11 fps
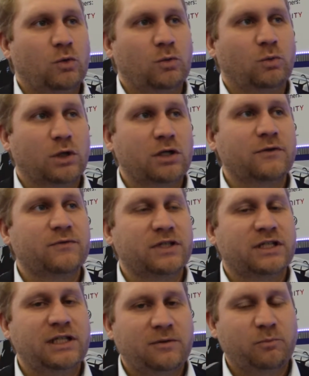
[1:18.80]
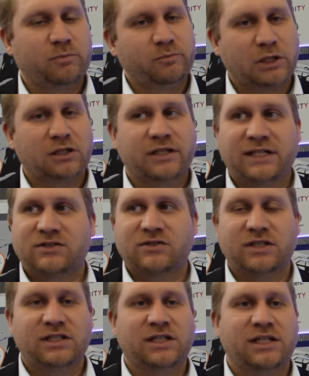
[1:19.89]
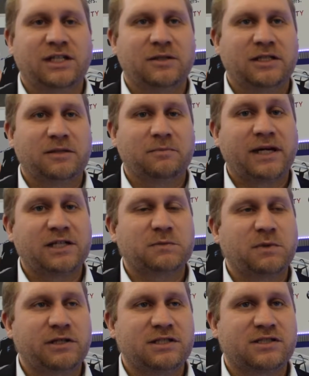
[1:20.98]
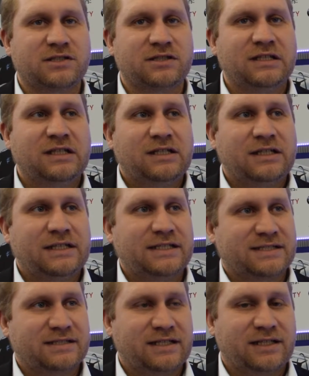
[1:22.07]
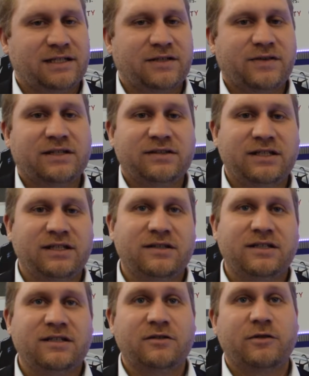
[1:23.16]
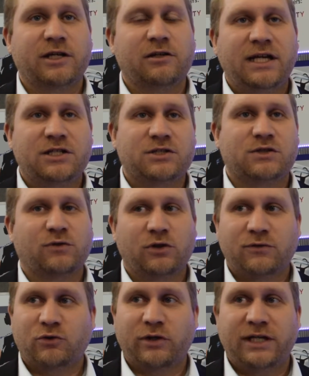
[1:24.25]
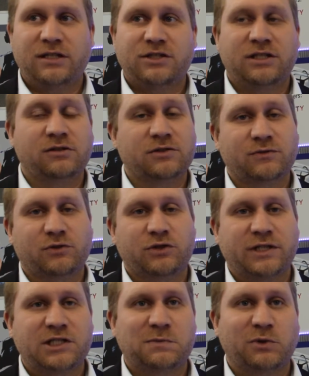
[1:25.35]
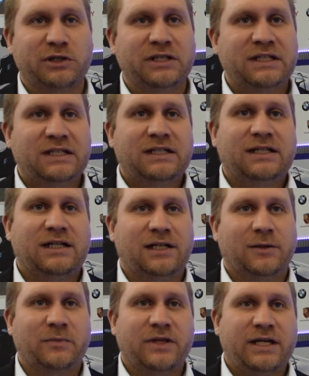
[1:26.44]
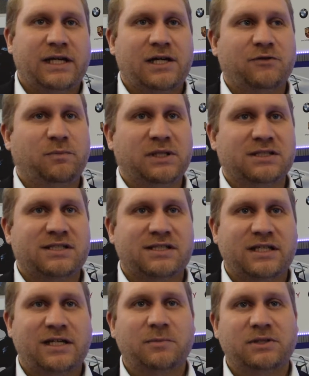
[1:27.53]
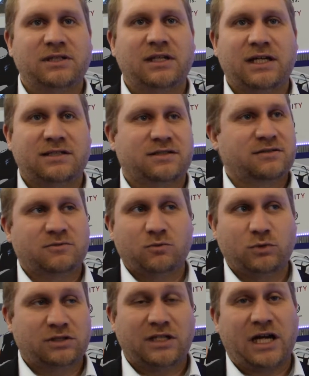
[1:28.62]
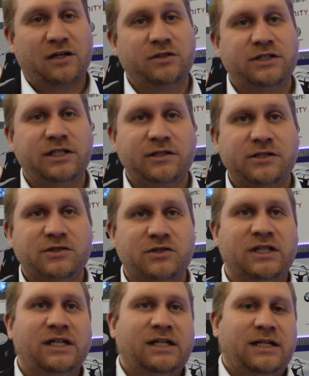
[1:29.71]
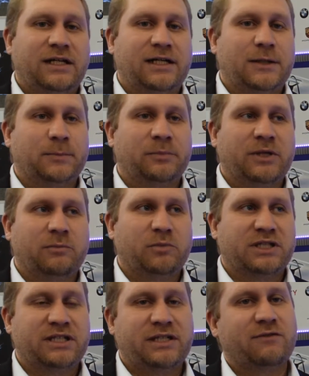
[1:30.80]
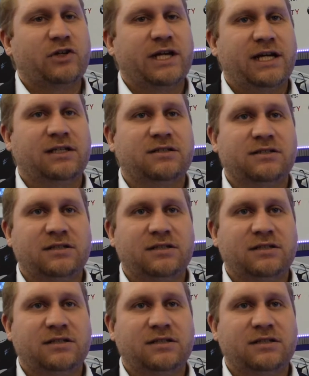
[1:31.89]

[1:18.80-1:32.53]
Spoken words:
One of the key bottlenecks in my experience is that the regulations for energy and also for transport, they have been set up in the last 100 years, but they never had